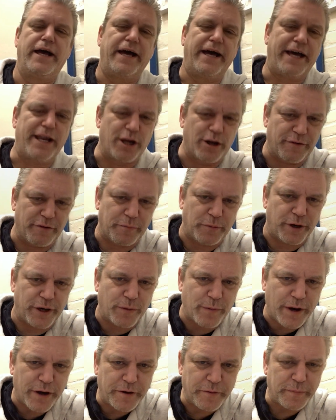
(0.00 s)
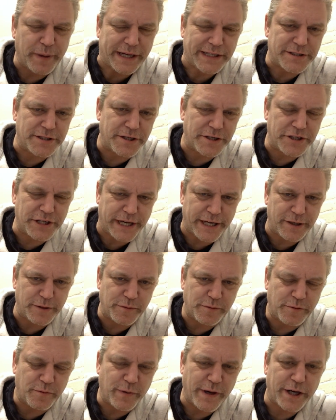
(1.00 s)
Hello everybody, welcome back to the
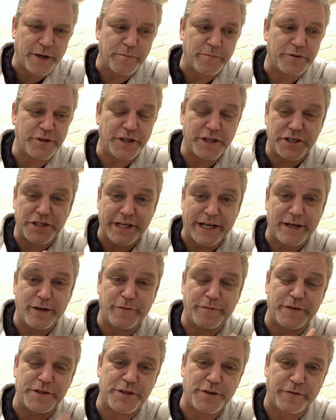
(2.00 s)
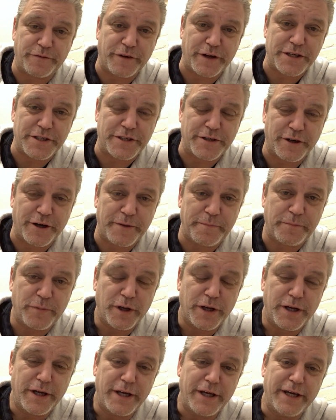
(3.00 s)
channel. Welcome to the channel if this is your first
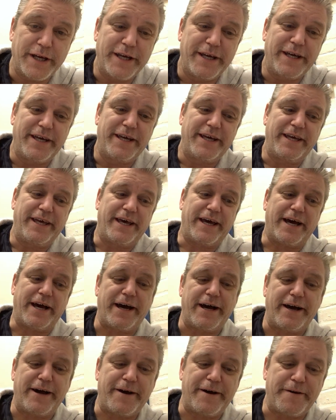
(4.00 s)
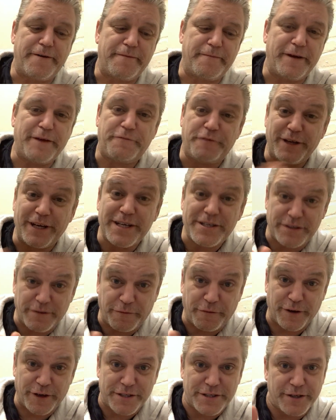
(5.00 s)
time. If it is the
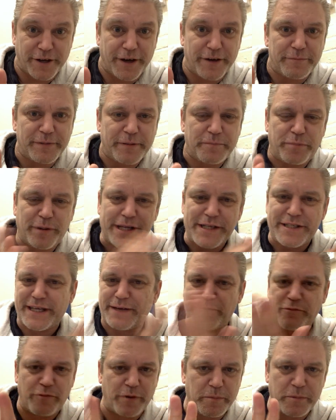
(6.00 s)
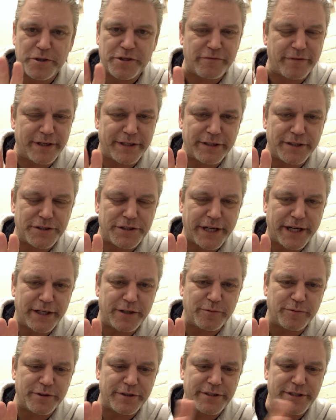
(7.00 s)
first time, then please have a rummage around the
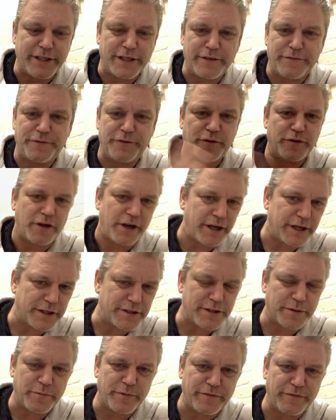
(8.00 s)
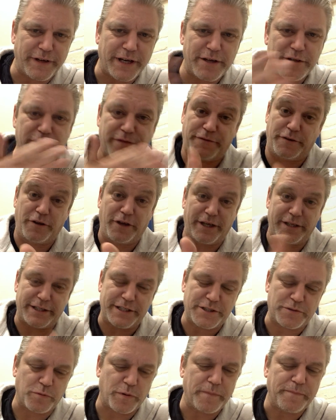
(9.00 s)
channel and see if you like some of the videos, if you like
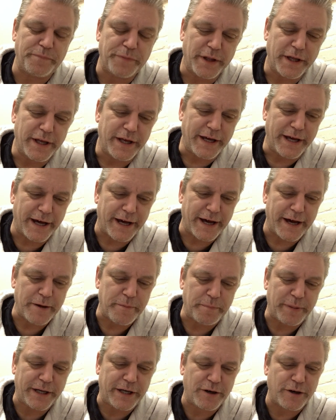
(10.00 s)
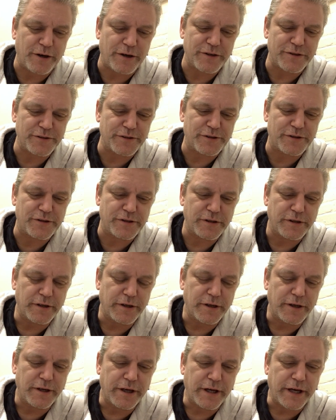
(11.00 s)
this one. Because
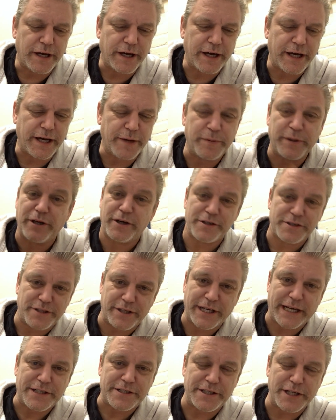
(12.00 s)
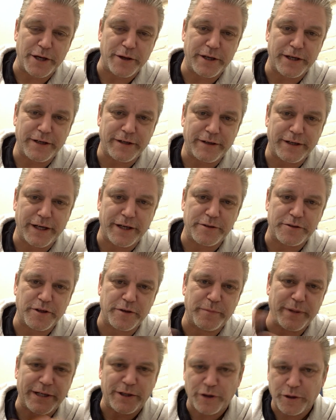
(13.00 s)
it'd be nice to get to know you, so
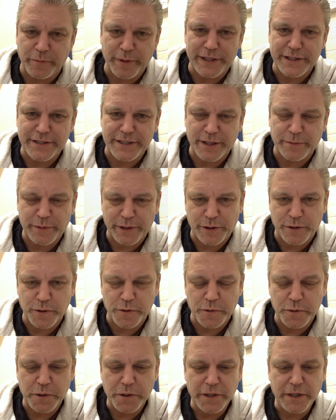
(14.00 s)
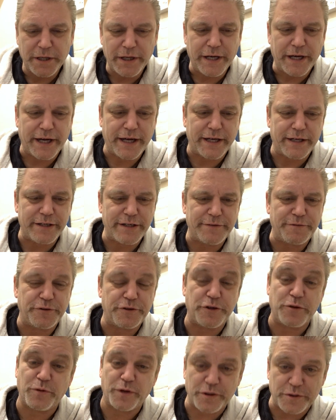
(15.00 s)
make comments, that'd be cool. And if you
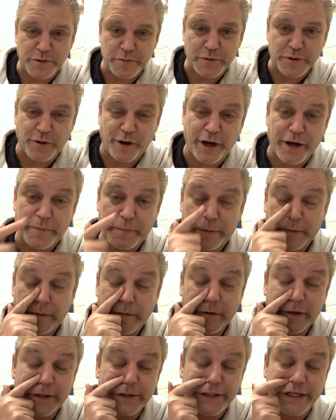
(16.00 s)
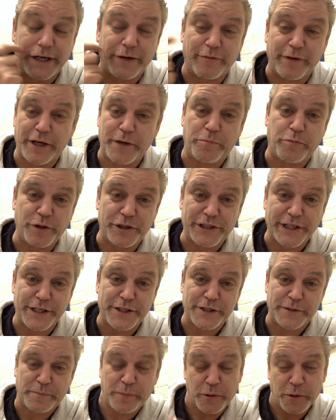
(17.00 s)
do want to subscribe, then I really appreciate the
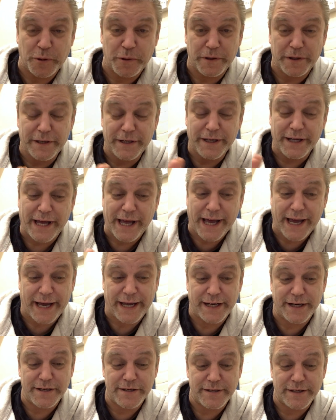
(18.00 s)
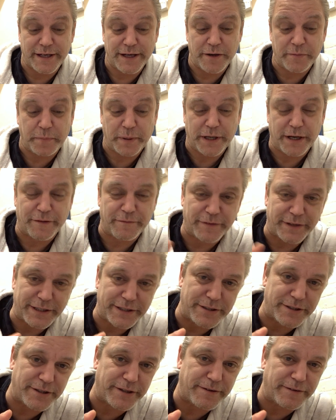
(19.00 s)
support. And it'd be lovely
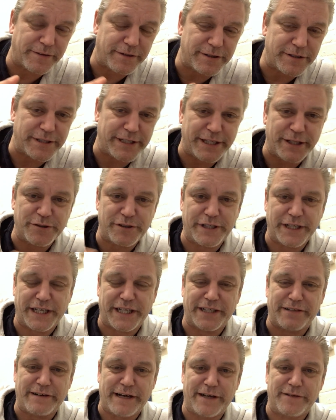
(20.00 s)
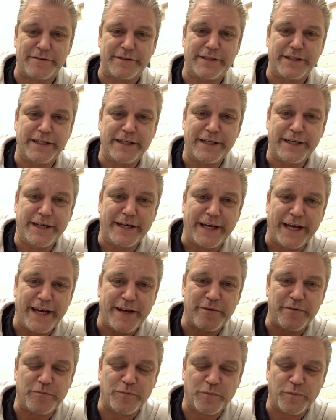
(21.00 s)
to see you sticking around
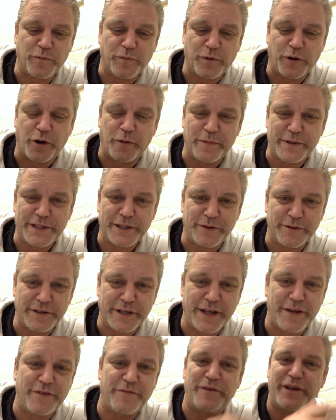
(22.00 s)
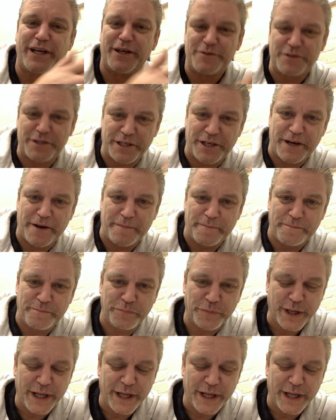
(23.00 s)
and commenting on other videos to come.